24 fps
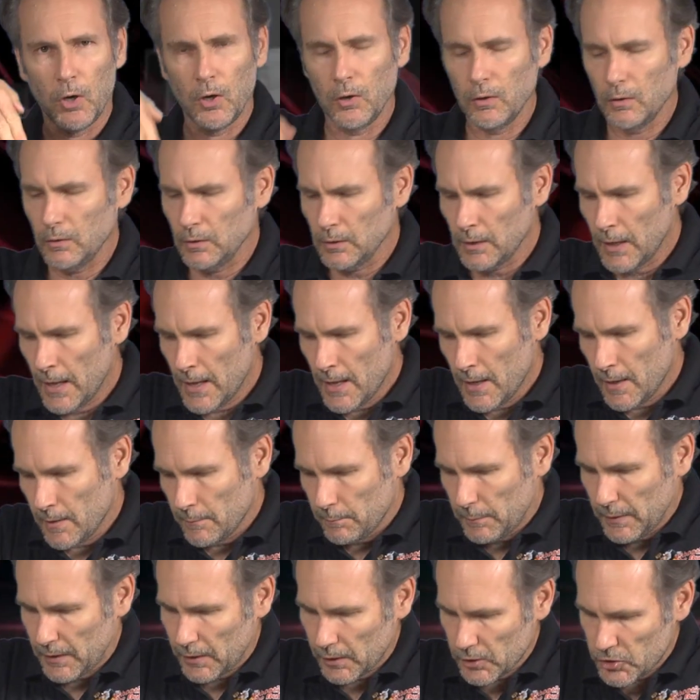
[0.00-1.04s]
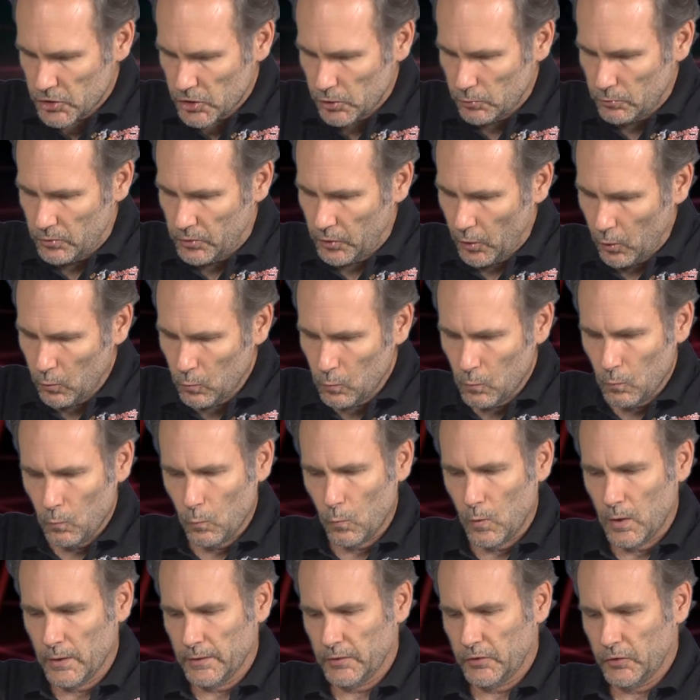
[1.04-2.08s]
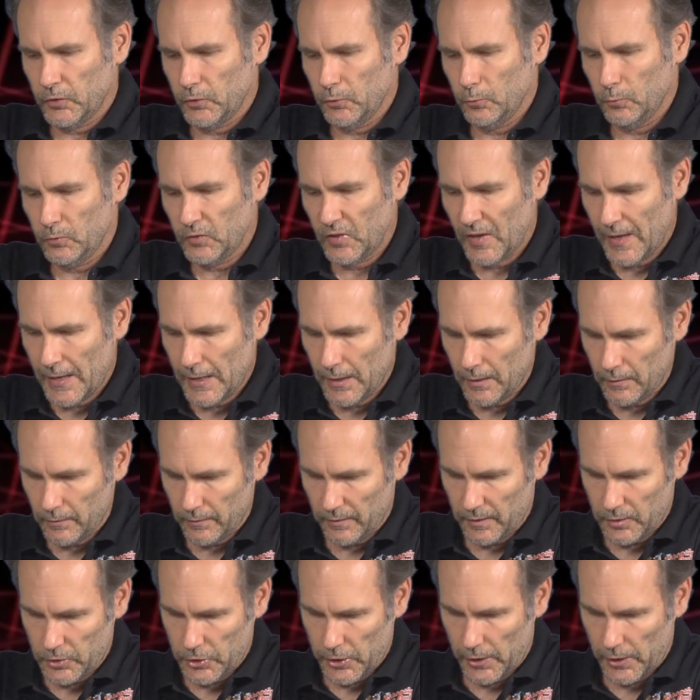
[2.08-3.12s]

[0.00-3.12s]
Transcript: all, because you don't want to tear the